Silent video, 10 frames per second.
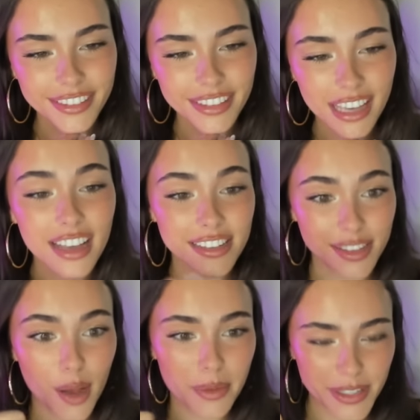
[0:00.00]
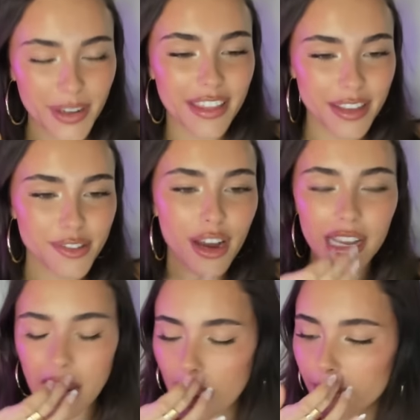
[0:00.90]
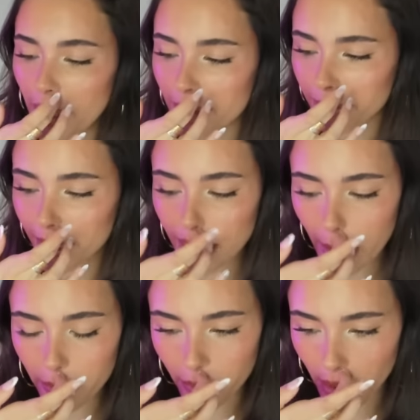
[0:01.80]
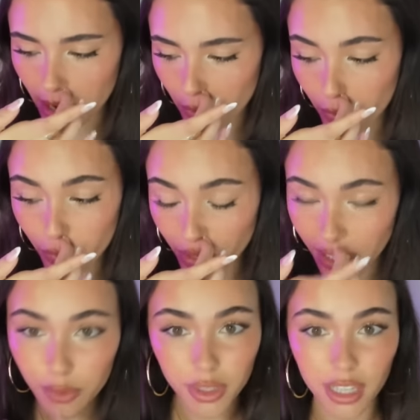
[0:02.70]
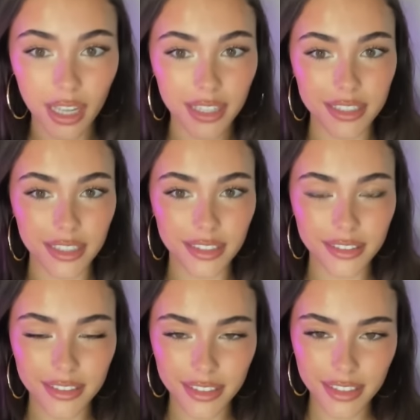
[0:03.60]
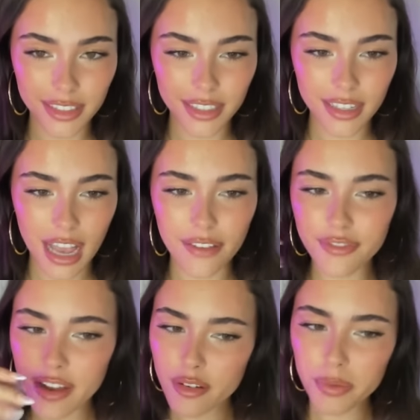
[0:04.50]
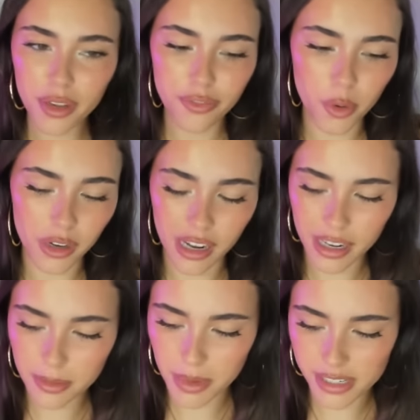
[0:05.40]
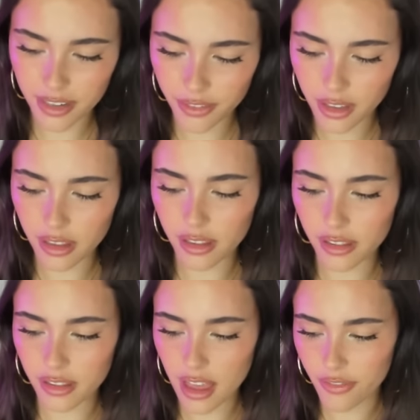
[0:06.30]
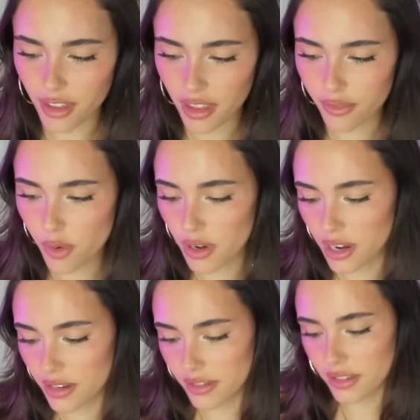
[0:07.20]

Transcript: Yes, zombies. Okay, that's right. Yeah, I've, I've played that before and I really, really liked it. I've never played Fortnite because I feel I feel like Fortnite is